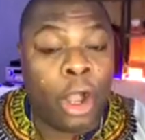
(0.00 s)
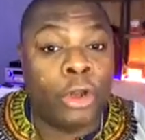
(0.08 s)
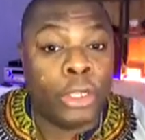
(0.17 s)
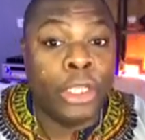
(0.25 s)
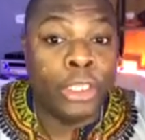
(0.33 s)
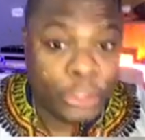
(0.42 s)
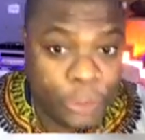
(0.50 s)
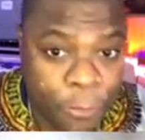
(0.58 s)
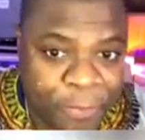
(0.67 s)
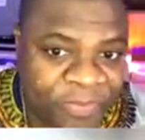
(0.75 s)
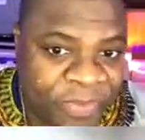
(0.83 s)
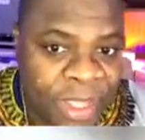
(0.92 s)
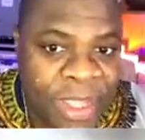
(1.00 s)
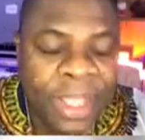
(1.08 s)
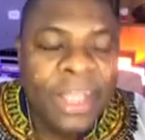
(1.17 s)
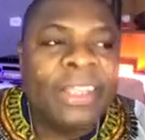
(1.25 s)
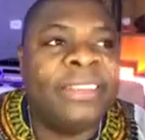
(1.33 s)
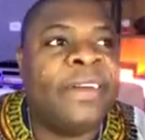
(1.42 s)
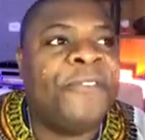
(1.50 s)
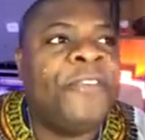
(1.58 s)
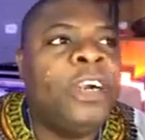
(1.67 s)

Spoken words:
YouTube. The first